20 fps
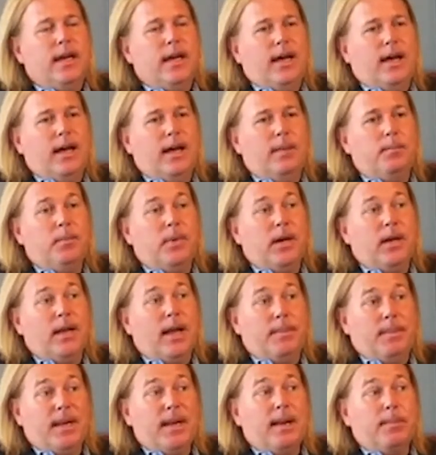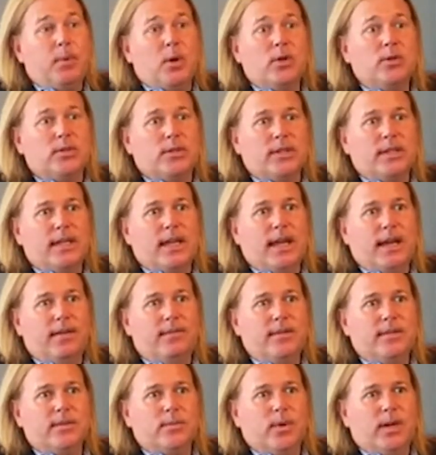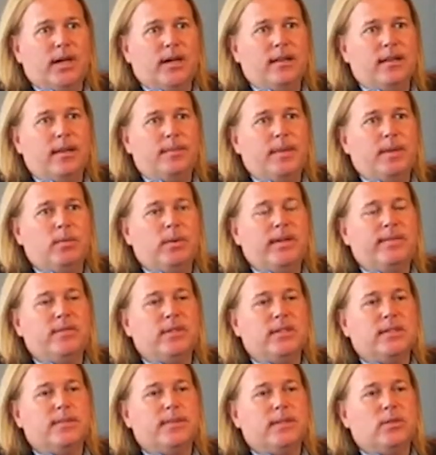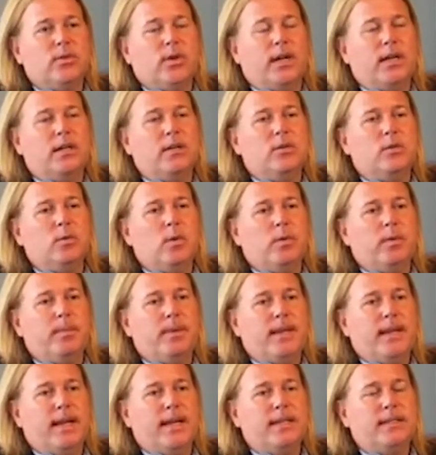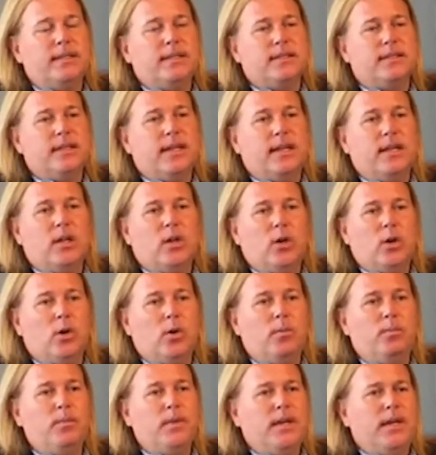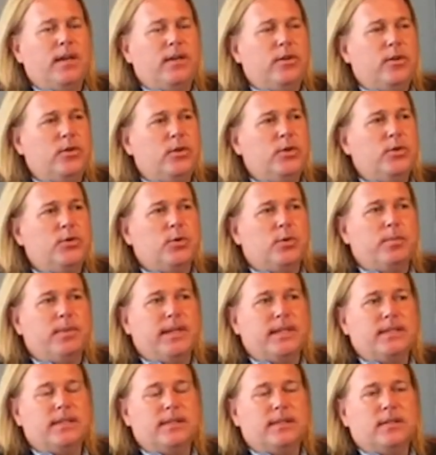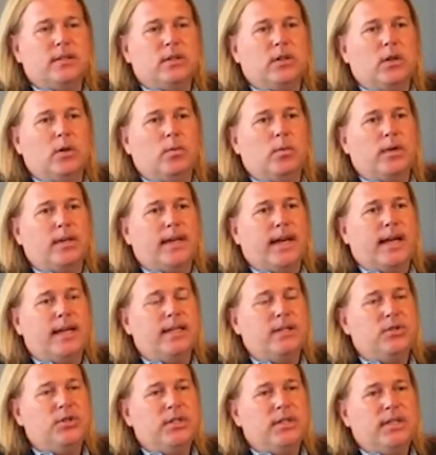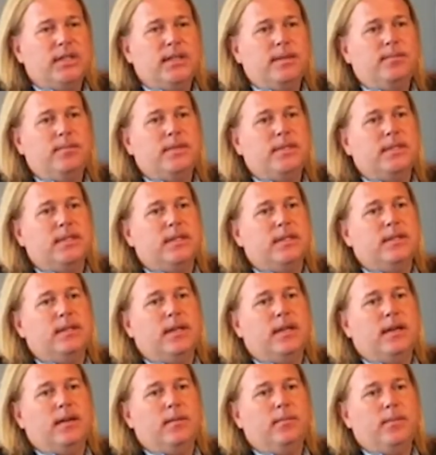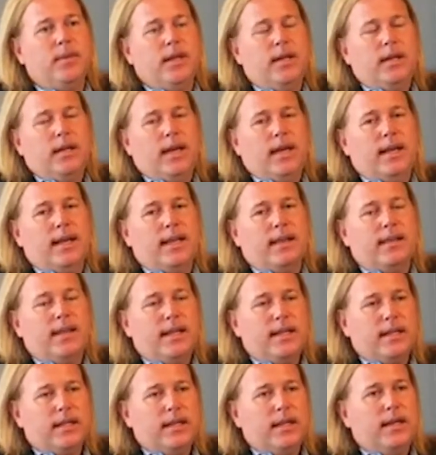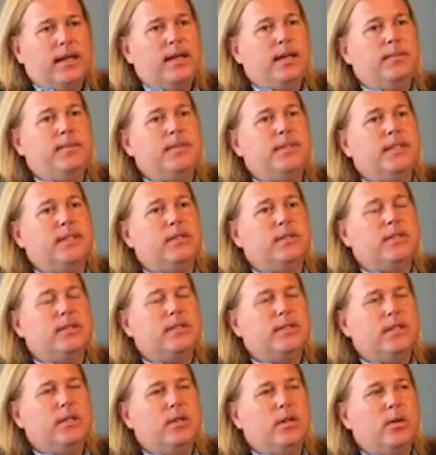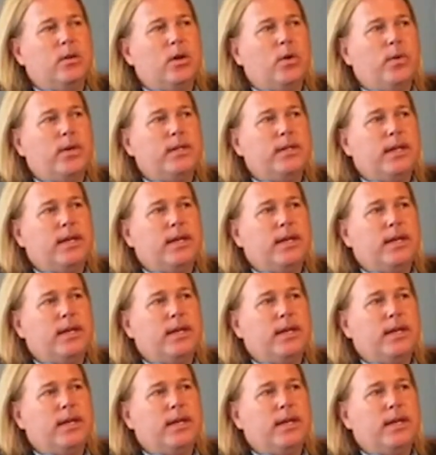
But, I mean, I personally have as well. I mean, we've just been trying to do what we've been asked to stay at home. Your usual places to go work out at gyms and at athletic clubs and just, you know, going there.